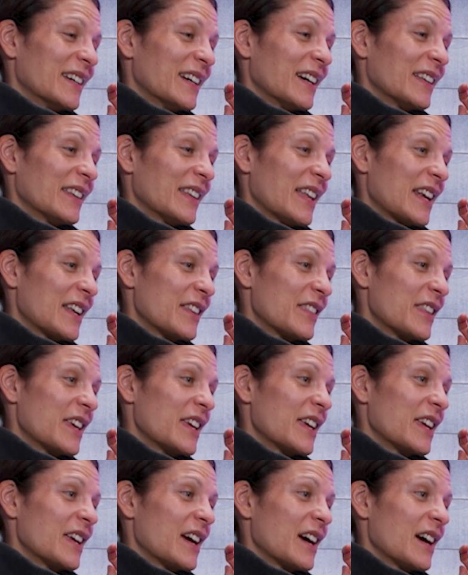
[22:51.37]
a lot of
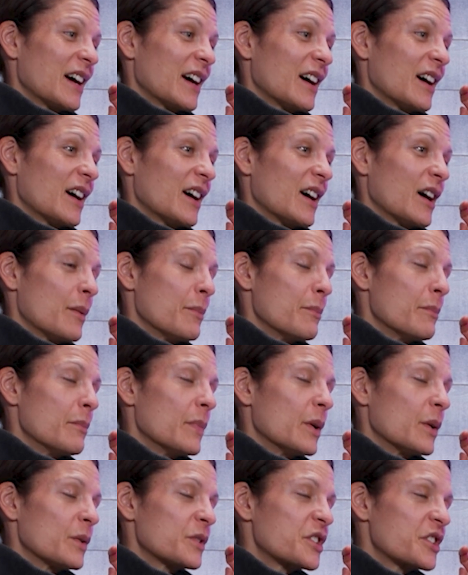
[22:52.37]
the
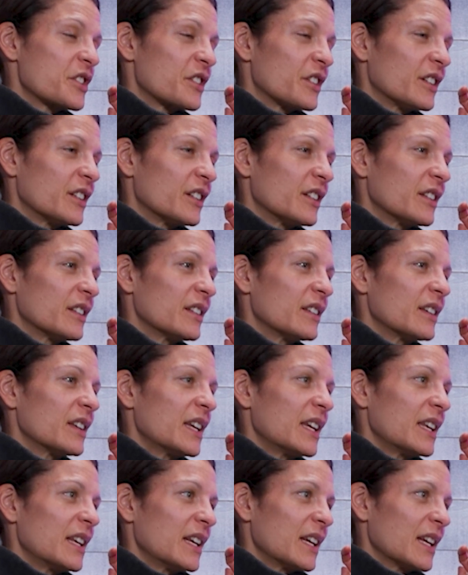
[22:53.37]
emotional
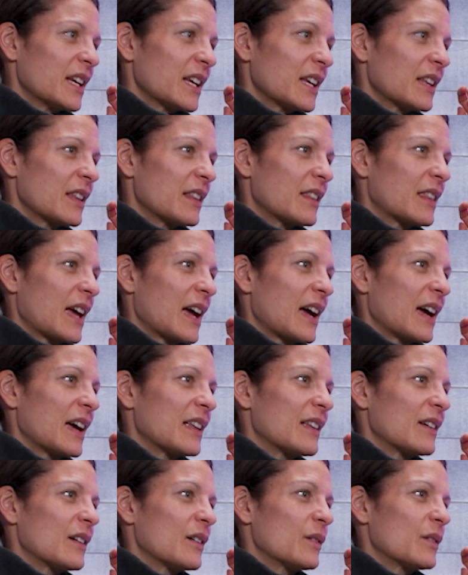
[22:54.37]
eating
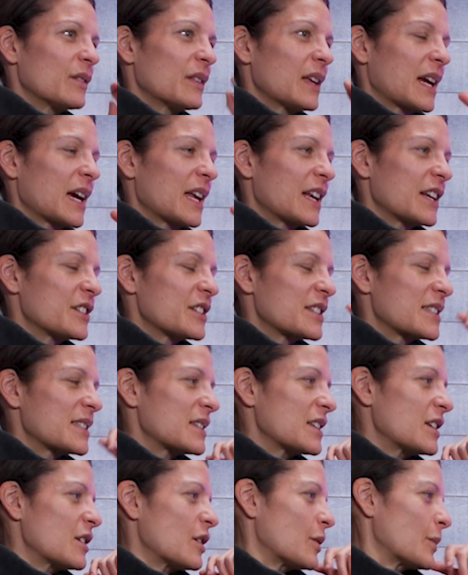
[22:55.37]
that they kind of
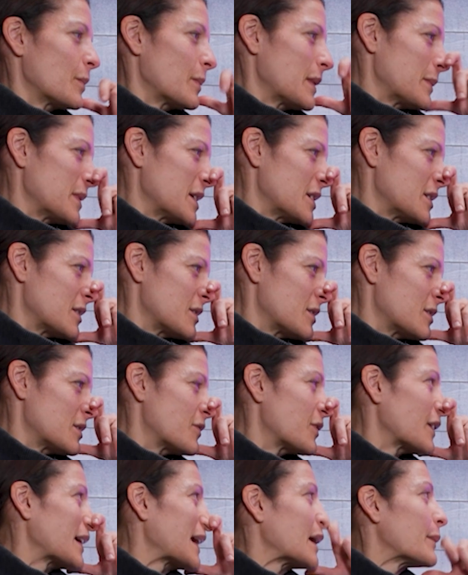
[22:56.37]
just, maybe
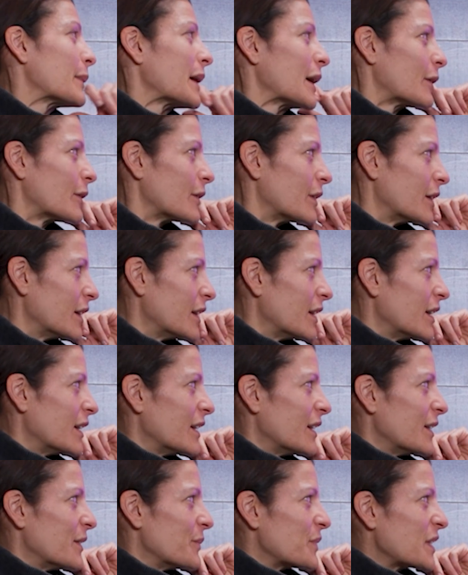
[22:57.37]
forget about,
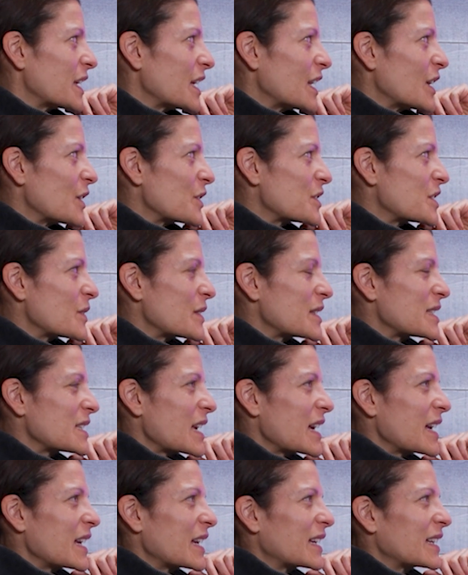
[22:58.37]
so it's
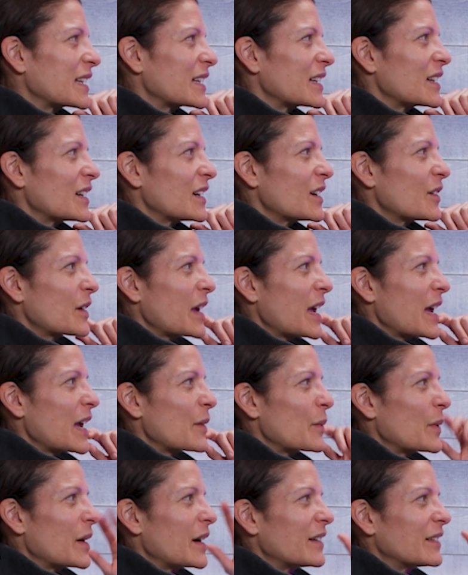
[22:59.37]
like, okay,
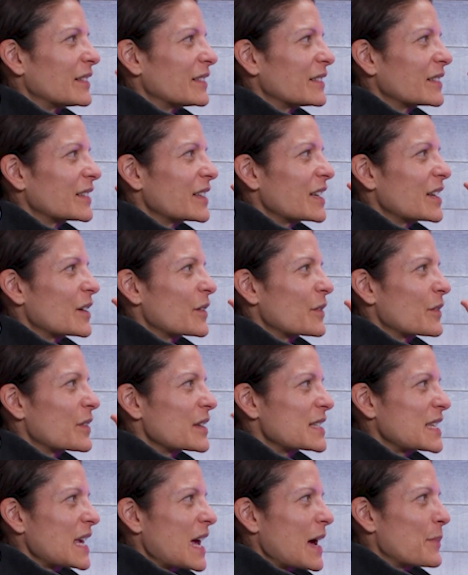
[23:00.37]
well,
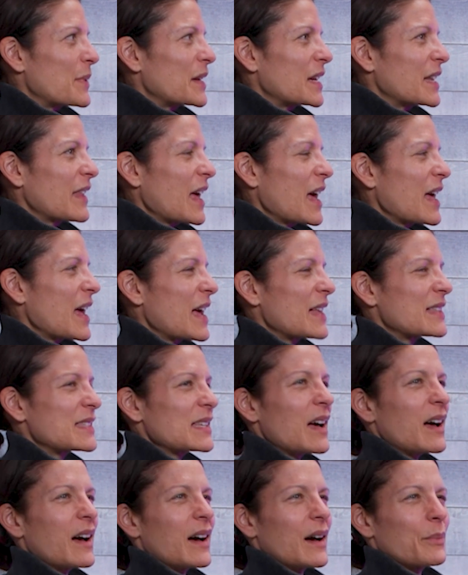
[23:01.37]
this happened and that adds
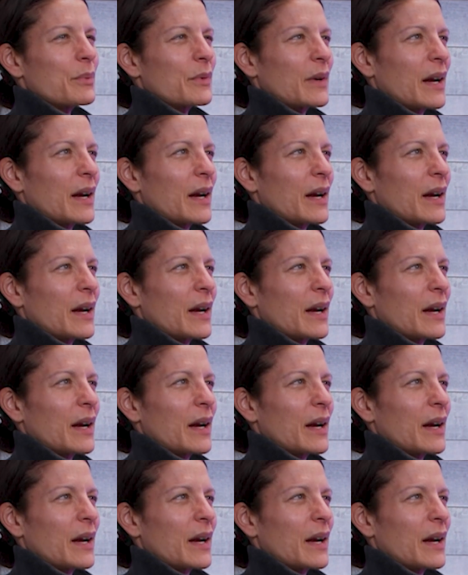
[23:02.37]
up,